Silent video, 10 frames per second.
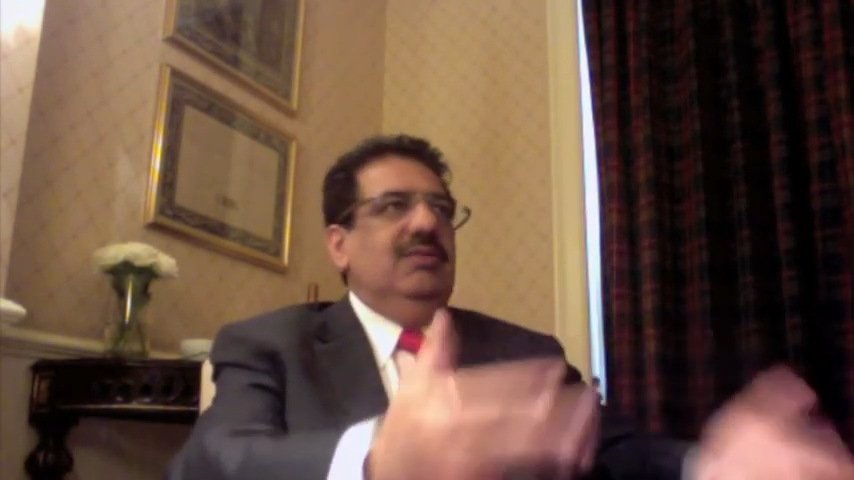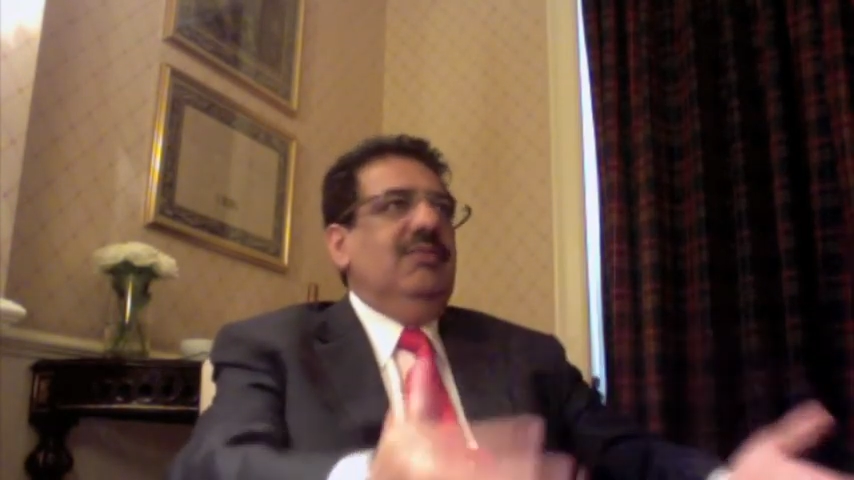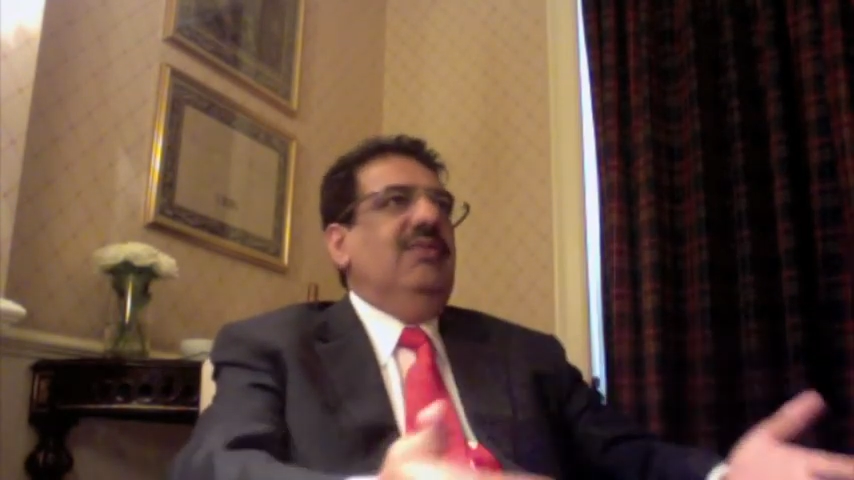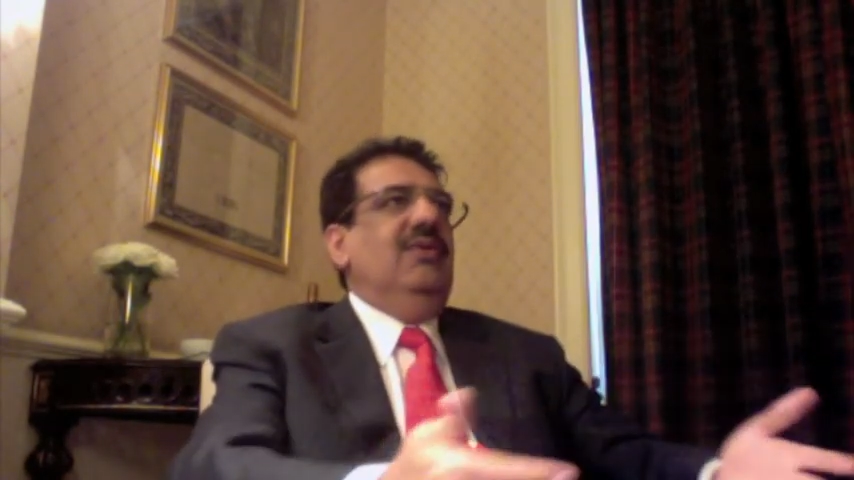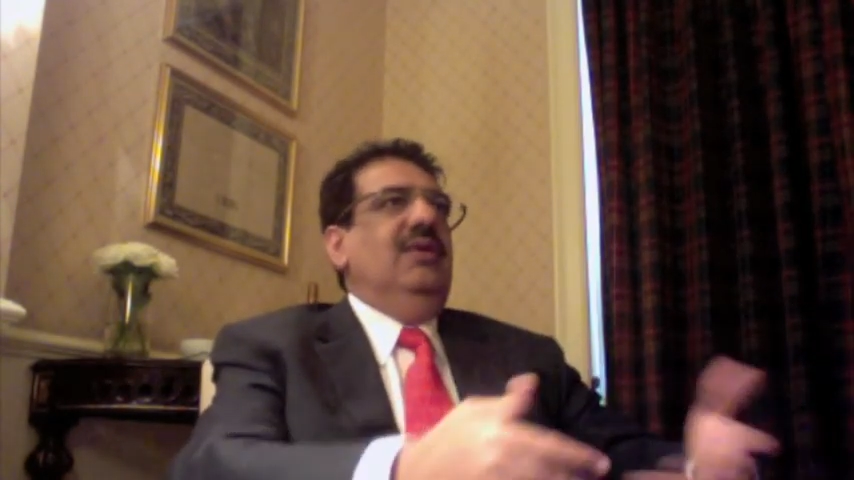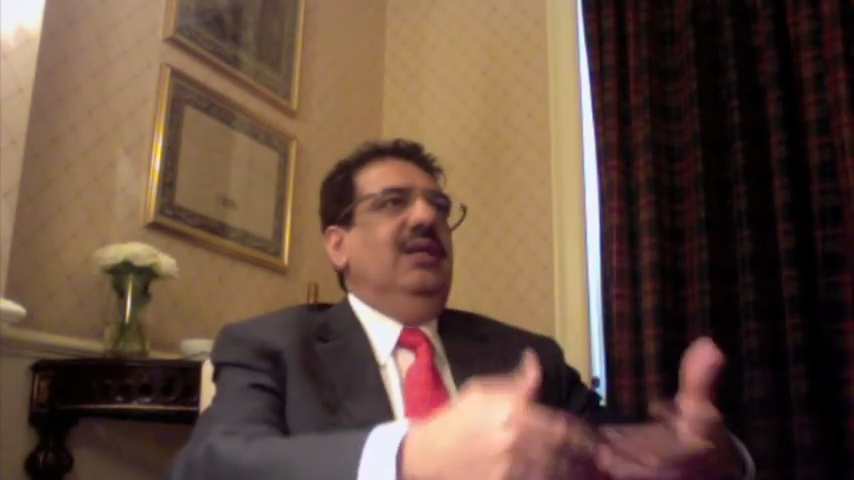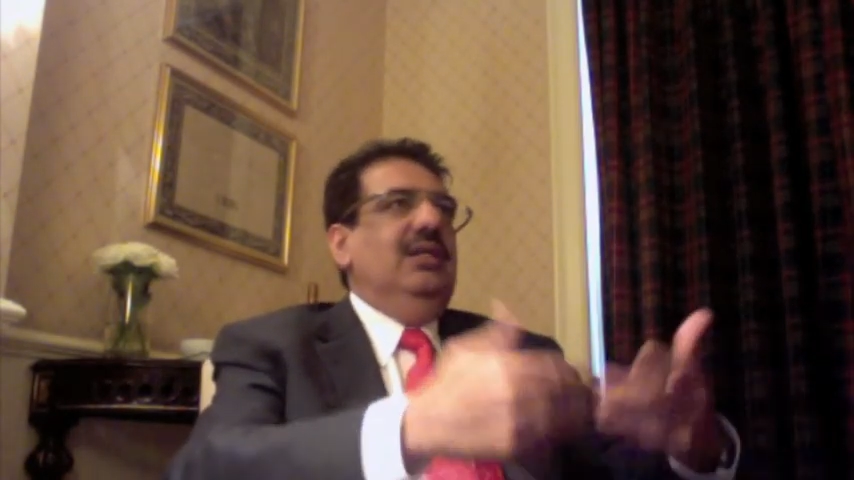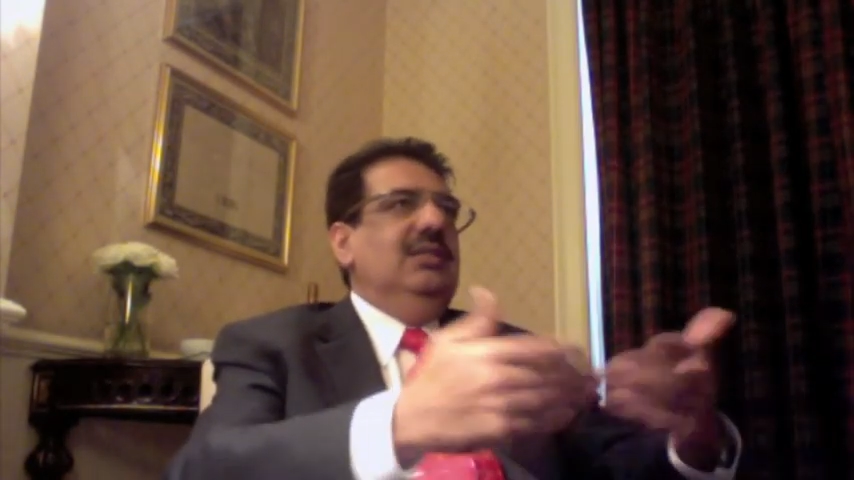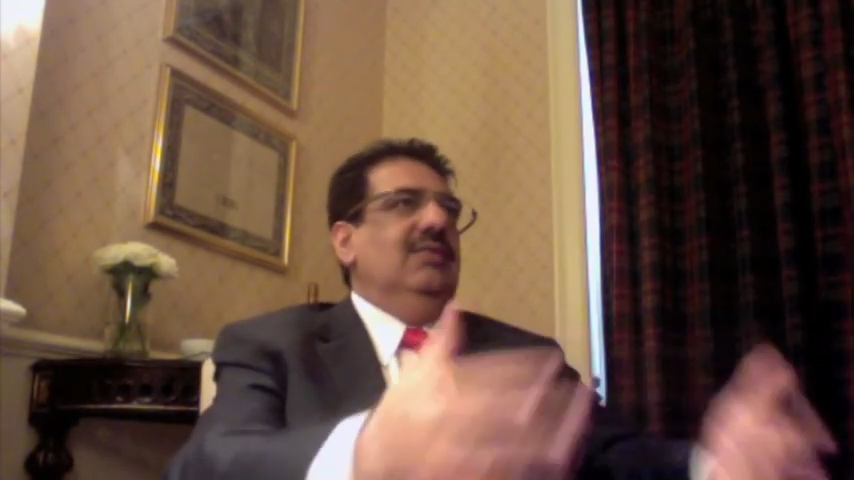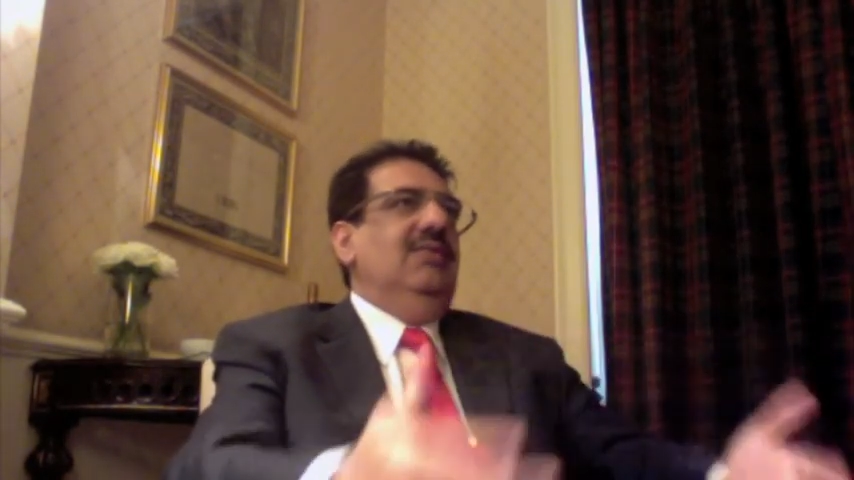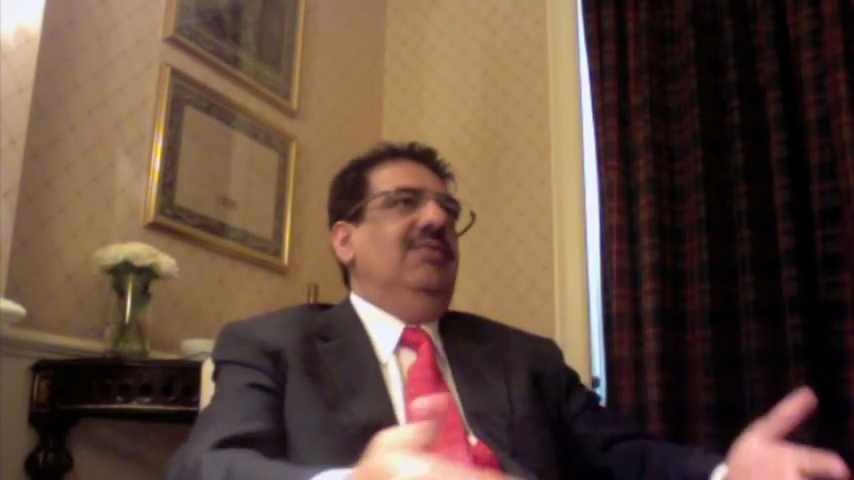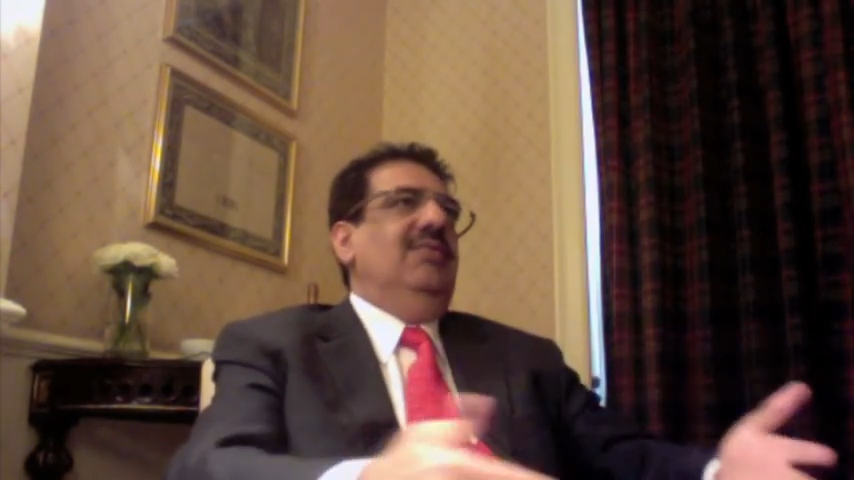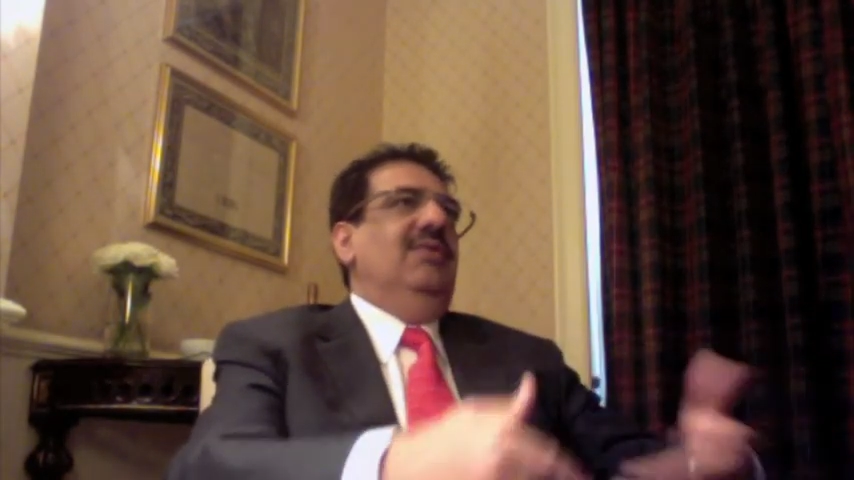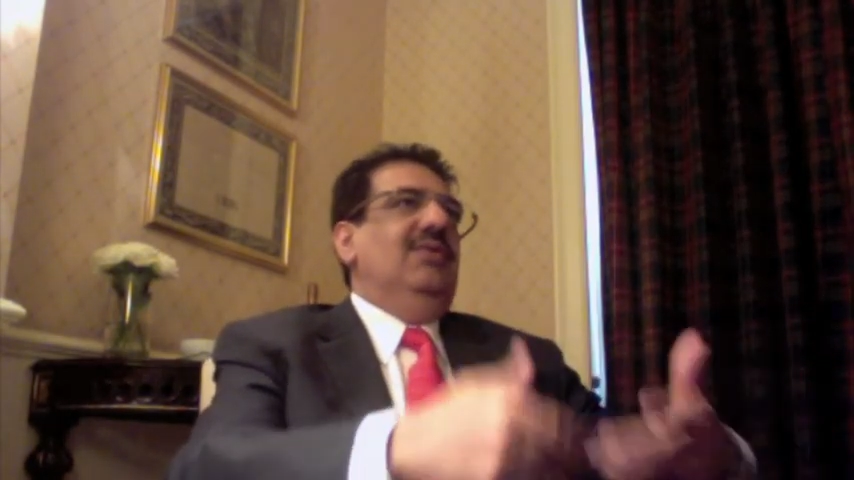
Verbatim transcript: will flow, energy will flow,